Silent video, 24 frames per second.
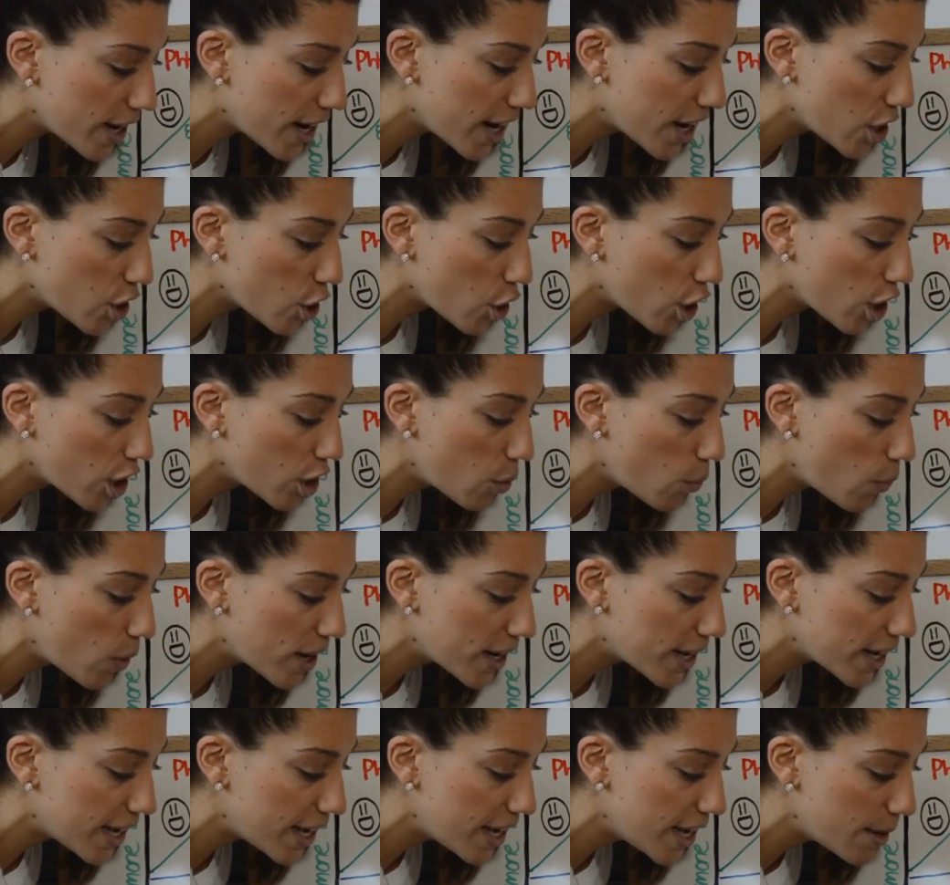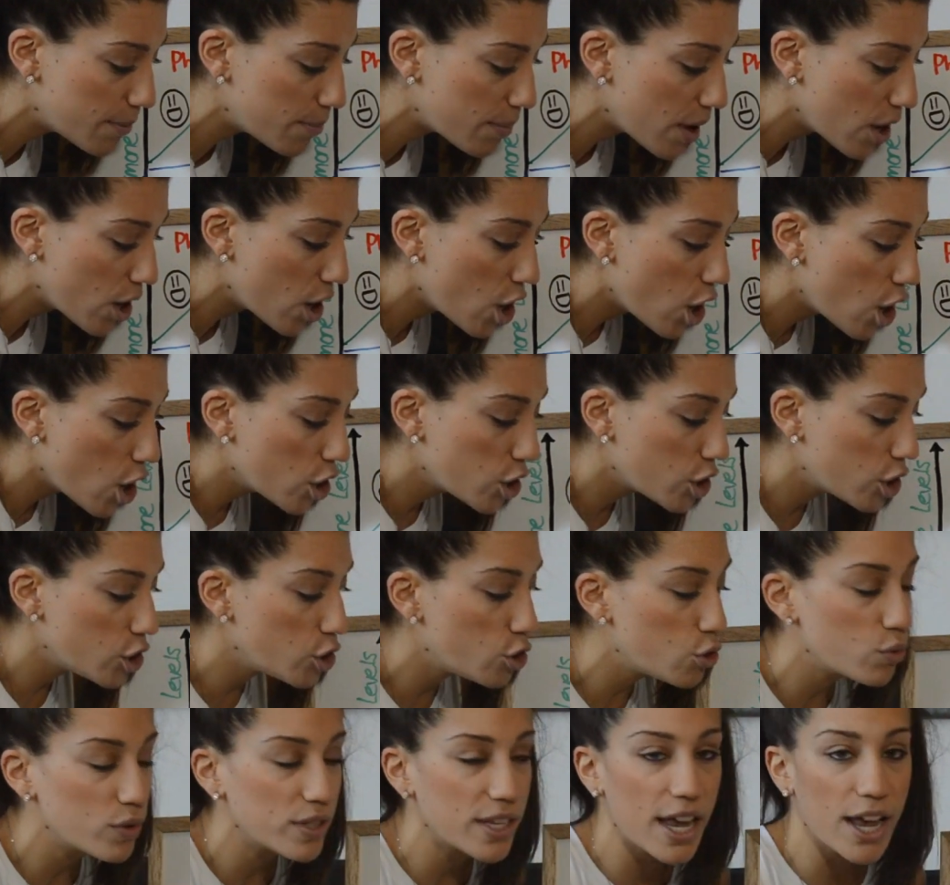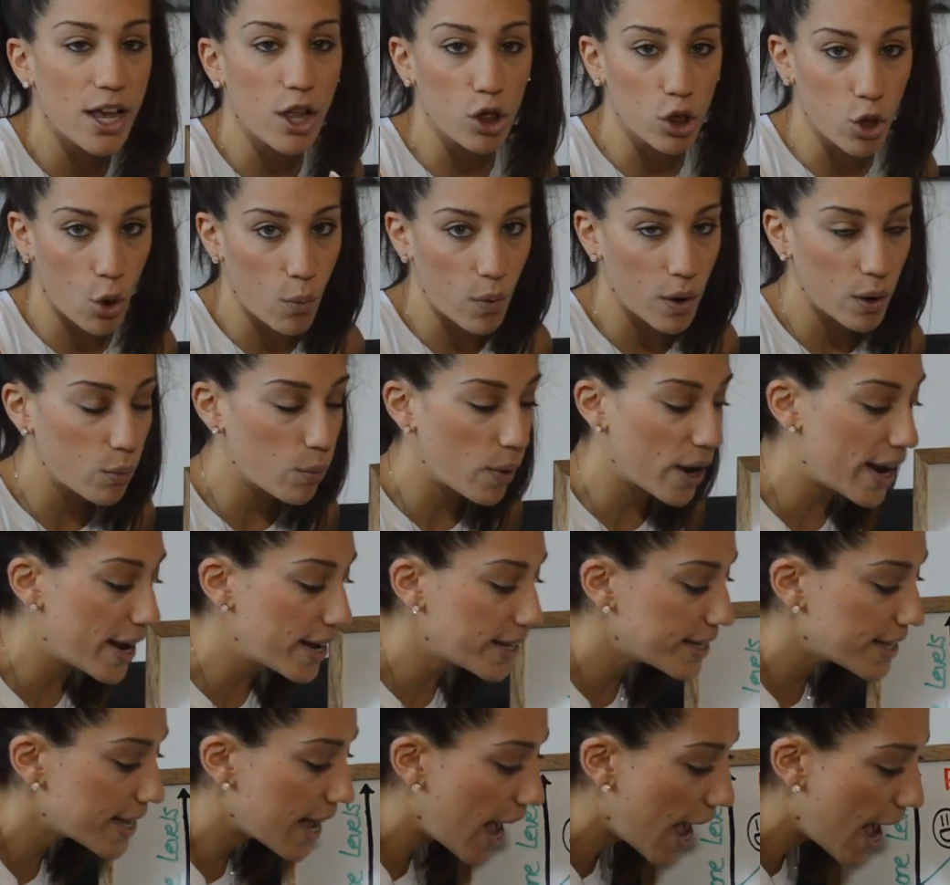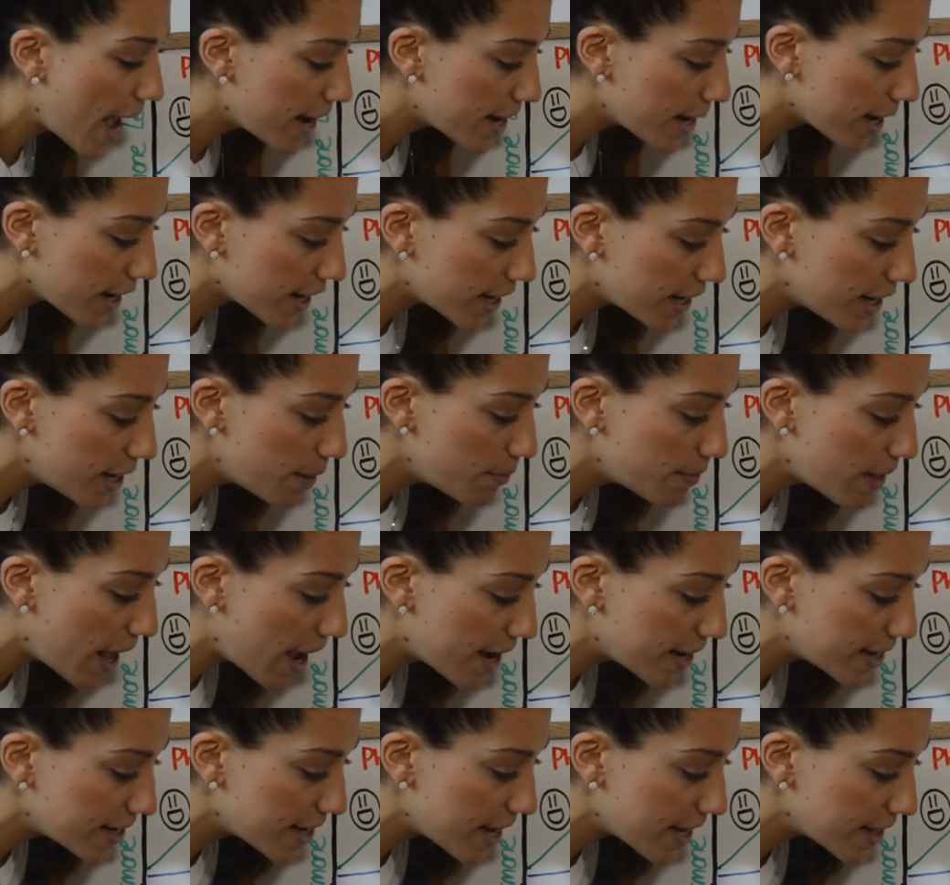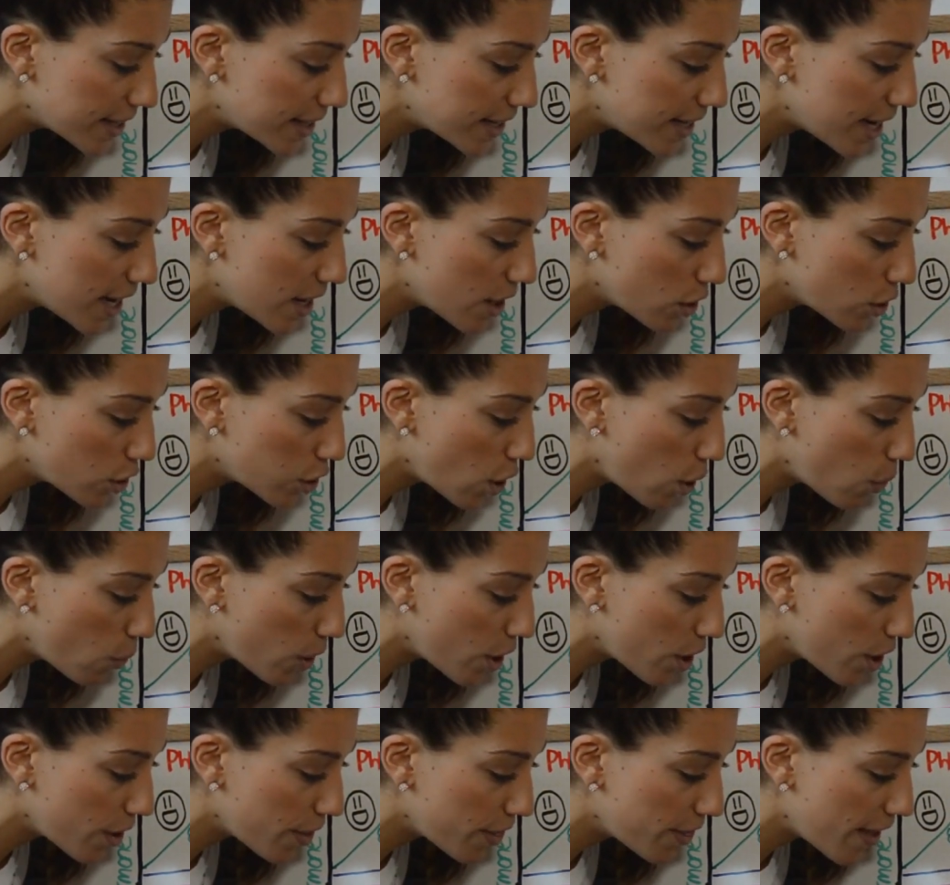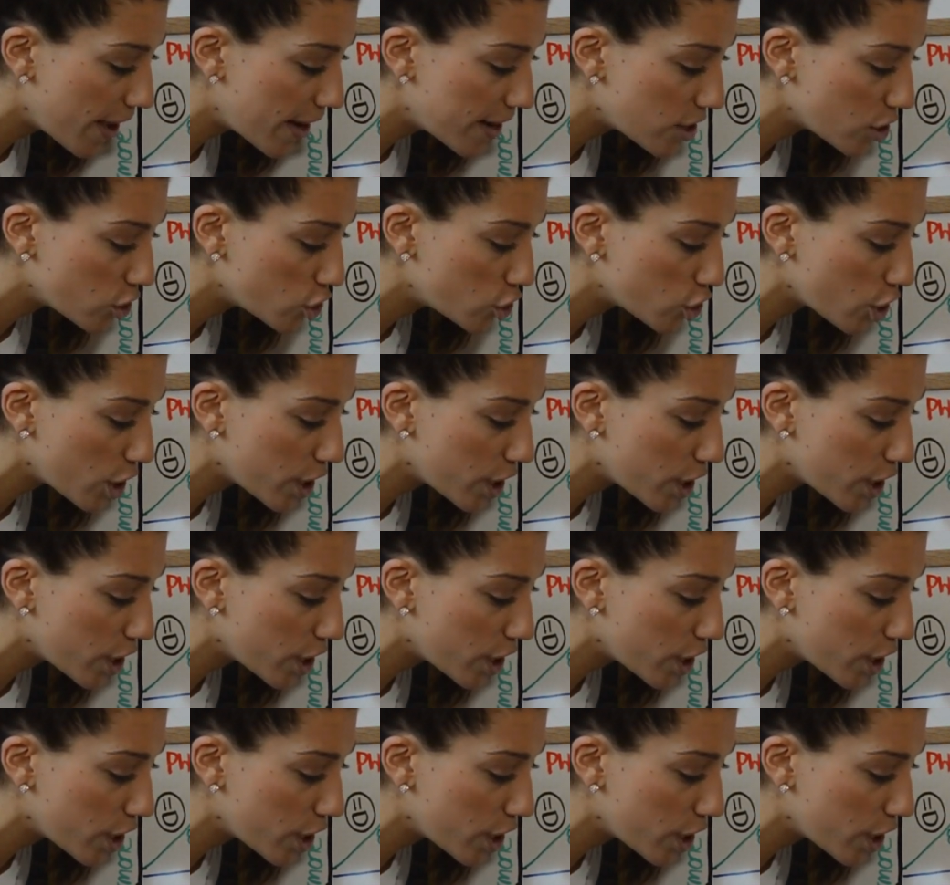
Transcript: training. You're going to want to keep using lower weights and keep that intensity lower than